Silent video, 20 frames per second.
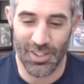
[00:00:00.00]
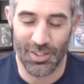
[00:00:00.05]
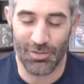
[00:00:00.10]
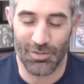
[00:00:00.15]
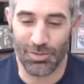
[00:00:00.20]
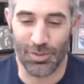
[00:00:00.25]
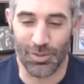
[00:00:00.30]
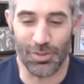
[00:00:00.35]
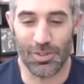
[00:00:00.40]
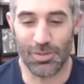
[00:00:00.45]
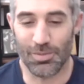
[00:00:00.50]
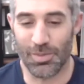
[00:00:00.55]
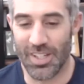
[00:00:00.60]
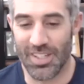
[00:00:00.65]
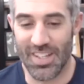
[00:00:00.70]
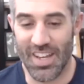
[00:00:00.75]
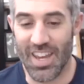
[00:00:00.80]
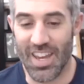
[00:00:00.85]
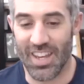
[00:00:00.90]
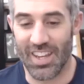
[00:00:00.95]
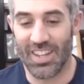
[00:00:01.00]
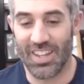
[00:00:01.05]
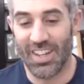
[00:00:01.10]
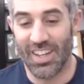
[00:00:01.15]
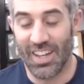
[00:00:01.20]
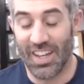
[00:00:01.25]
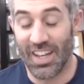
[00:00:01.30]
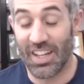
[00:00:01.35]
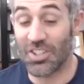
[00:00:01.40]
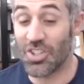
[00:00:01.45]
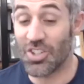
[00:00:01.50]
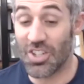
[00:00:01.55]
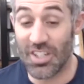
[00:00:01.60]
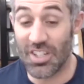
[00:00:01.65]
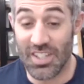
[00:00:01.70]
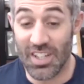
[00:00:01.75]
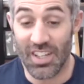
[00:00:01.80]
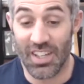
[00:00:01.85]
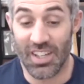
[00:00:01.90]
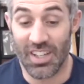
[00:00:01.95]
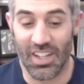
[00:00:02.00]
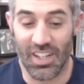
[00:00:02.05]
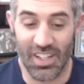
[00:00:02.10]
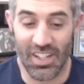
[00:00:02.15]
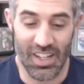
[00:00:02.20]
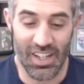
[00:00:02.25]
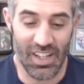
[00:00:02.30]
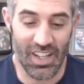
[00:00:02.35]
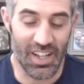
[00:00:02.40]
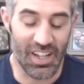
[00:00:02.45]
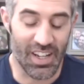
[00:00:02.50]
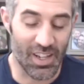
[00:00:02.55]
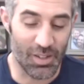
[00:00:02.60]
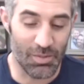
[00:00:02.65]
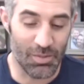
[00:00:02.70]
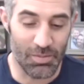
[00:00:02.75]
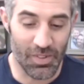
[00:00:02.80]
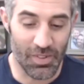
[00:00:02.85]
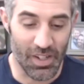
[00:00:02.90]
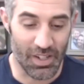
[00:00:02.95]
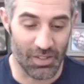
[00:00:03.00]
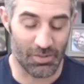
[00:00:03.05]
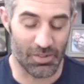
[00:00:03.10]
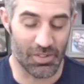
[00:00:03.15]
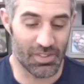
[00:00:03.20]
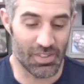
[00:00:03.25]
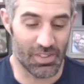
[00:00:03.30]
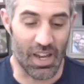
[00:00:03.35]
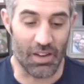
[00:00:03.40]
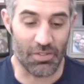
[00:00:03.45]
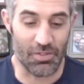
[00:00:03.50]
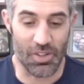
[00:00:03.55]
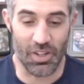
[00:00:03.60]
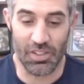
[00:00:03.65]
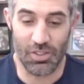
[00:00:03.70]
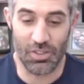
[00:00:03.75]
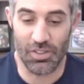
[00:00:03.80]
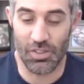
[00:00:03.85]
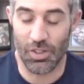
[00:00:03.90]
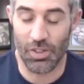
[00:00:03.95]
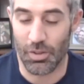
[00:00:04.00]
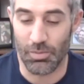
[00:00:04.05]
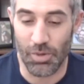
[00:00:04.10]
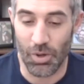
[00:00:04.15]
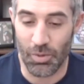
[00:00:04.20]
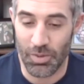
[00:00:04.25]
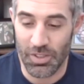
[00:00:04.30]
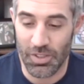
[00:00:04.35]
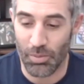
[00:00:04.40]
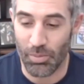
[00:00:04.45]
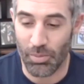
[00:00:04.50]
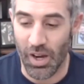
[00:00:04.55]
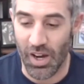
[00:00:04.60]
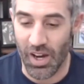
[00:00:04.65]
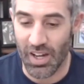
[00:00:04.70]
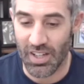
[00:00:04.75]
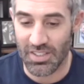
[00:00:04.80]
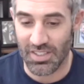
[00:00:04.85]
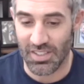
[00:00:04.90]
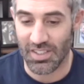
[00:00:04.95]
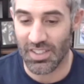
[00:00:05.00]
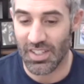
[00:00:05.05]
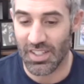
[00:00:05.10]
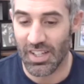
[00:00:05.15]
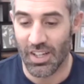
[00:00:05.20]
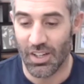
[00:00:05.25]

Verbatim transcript: influence my day. And she did. And and I after I took a moment to pause and